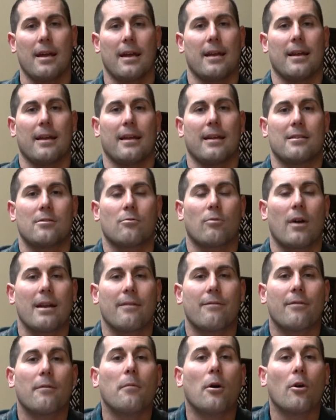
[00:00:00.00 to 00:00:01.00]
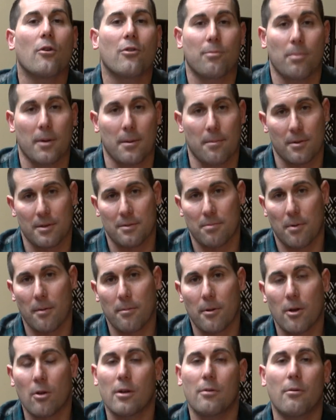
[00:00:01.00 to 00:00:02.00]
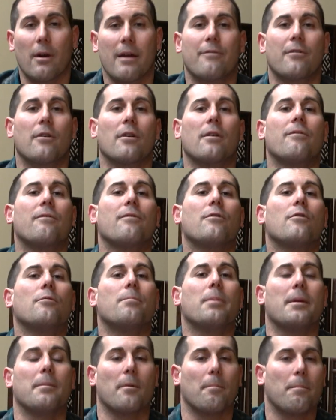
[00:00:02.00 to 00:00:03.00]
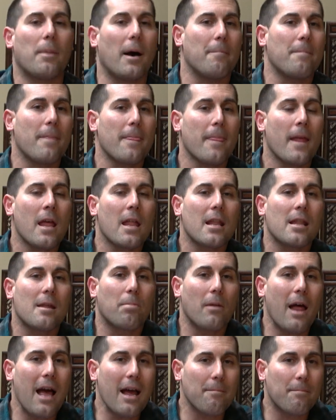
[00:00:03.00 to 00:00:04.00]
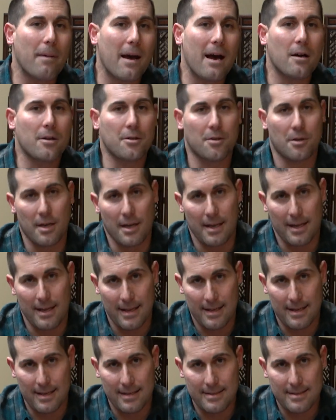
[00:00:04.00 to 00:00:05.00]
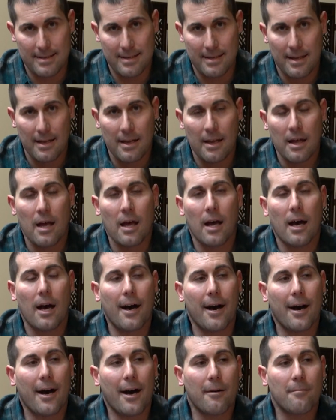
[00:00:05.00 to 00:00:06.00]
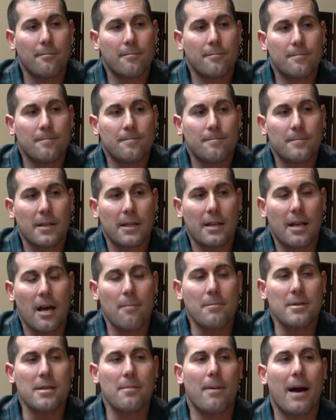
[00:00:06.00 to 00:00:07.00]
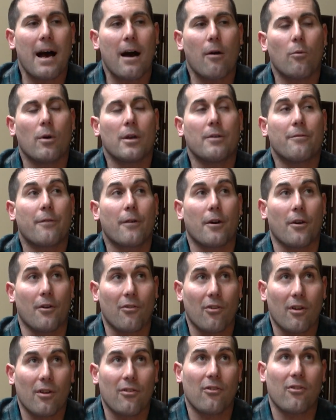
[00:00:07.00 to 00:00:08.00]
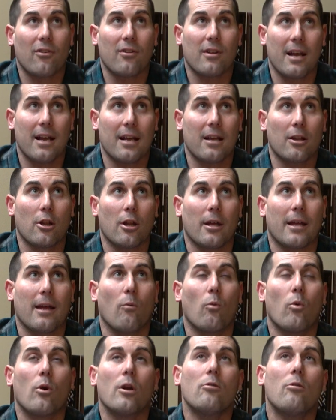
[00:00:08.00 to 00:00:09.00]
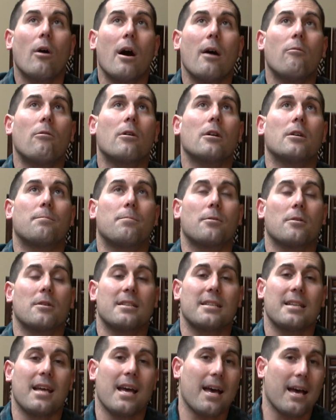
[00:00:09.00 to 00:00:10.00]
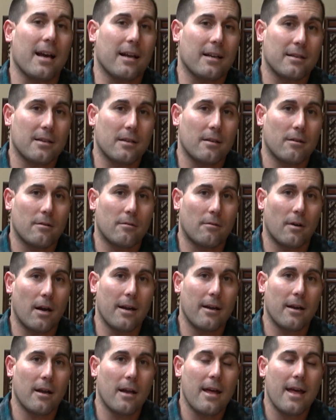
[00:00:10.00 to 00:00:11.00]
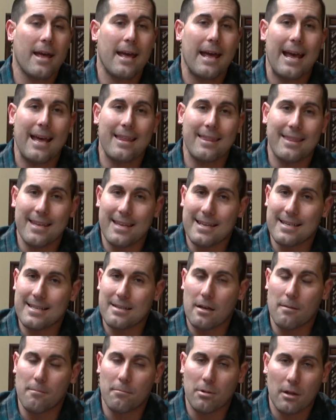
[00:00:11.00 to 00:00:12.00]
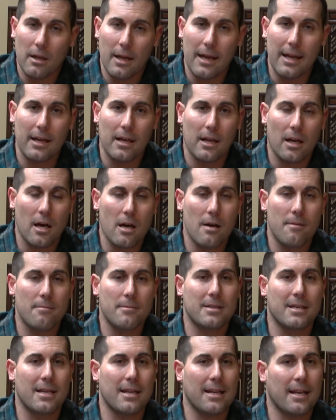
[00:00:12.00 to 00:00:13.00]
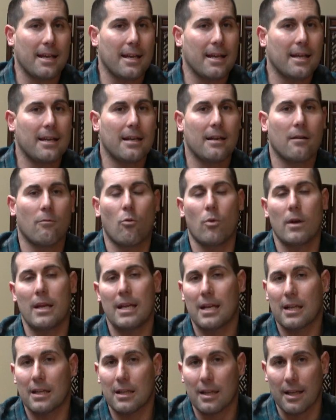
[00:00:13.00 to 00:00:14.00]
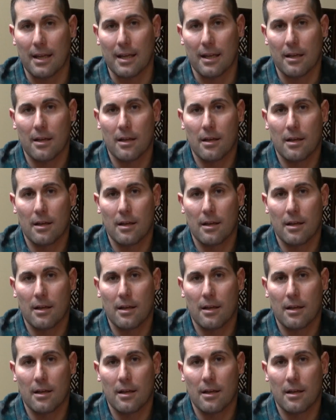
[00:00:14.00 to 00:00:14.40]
it's right for most people. It's probably only right for a few people. But the black boundary comes about when first, let's take a look at what do I want to protect, right? And this complaint comes in weekly.